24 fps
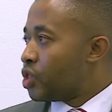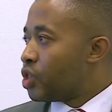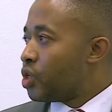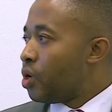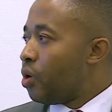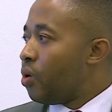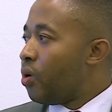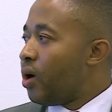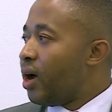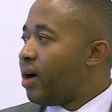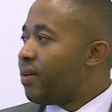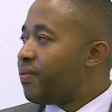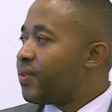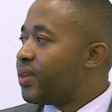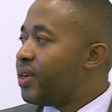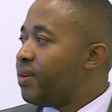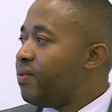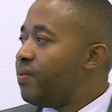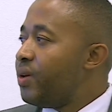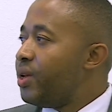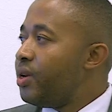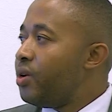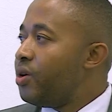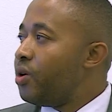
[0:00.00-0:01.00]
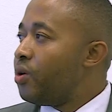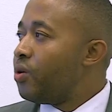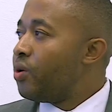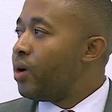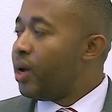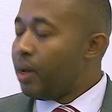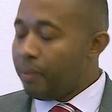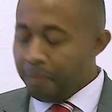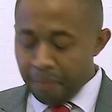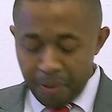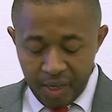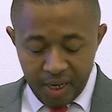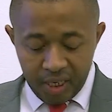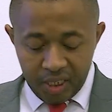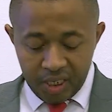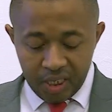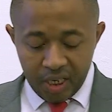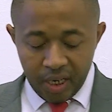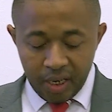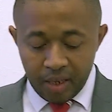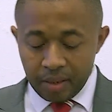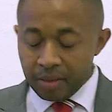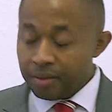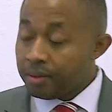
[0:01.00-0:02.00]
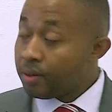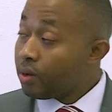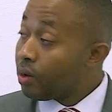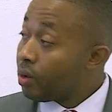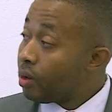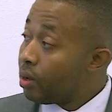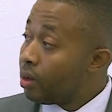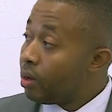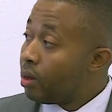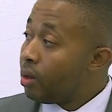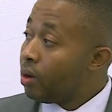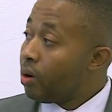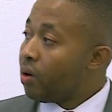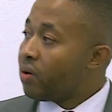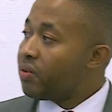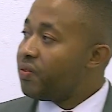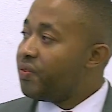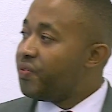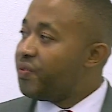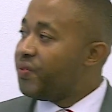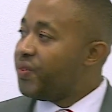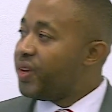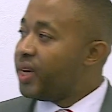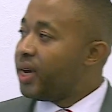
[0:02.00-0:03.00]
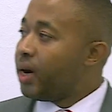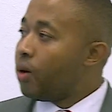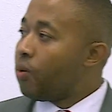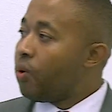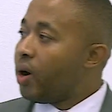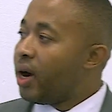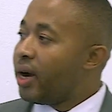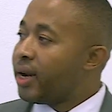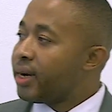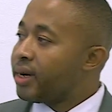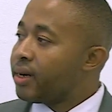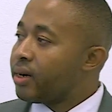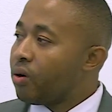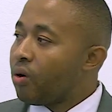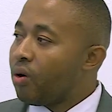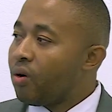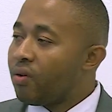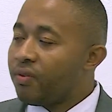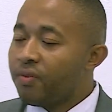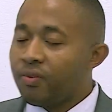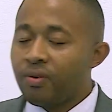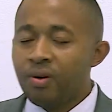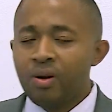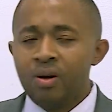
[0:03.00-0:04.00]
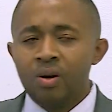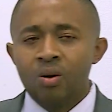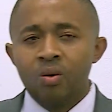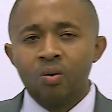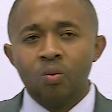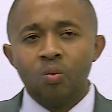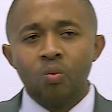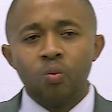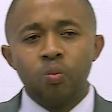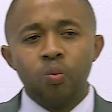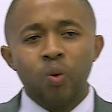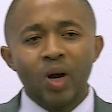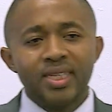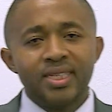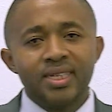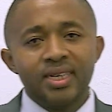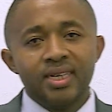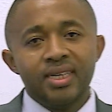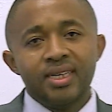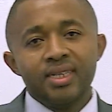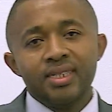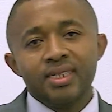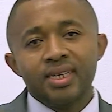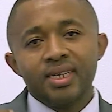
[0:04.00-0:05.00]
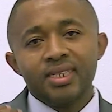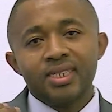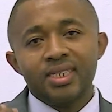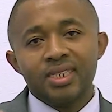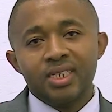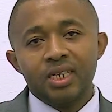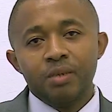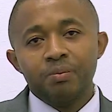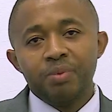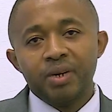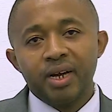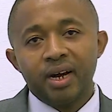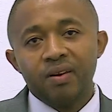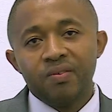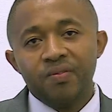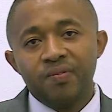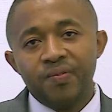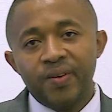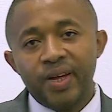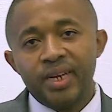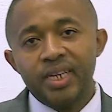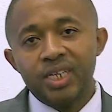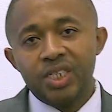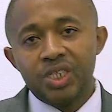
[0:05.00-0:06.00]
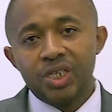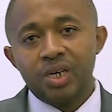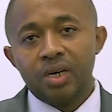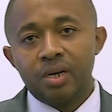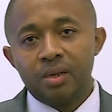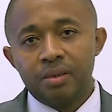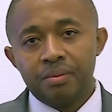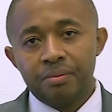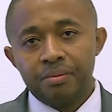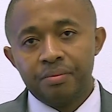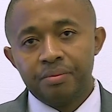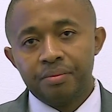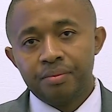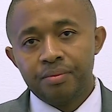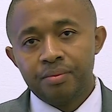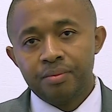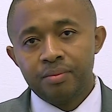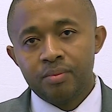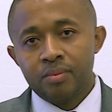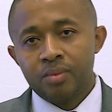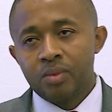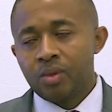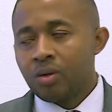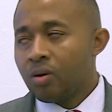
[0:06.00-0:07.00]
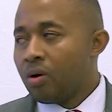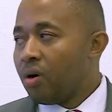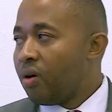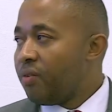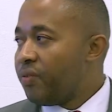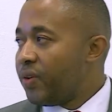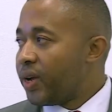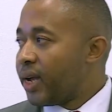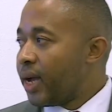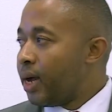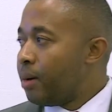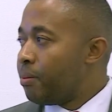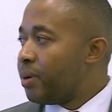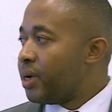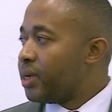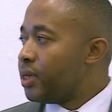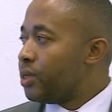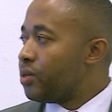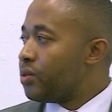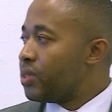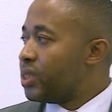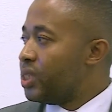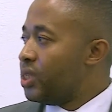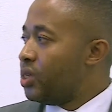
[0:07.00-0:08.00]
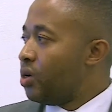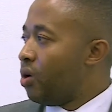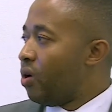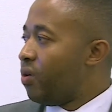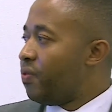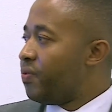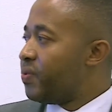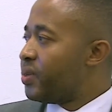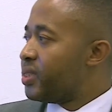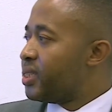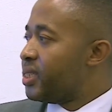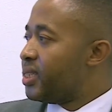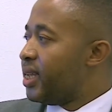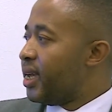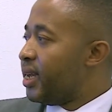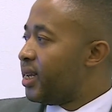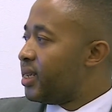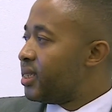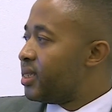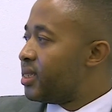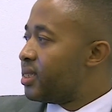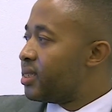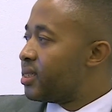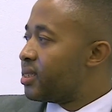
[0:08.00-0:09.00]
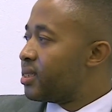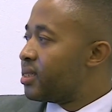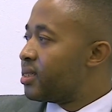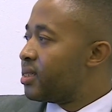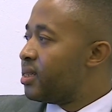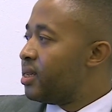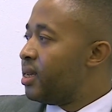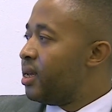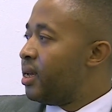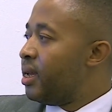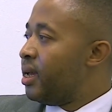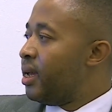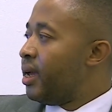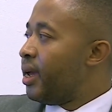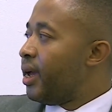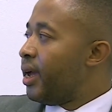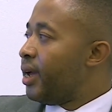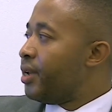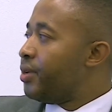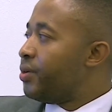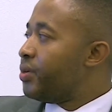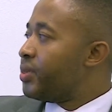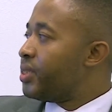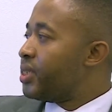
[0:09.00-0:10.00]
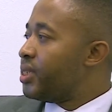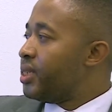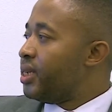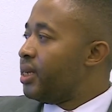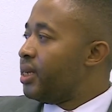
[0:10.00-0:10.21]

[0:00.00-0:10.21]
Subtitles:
So I've given you a picture on figure 1 of what is a typical furniture of a company. You see office desks, and you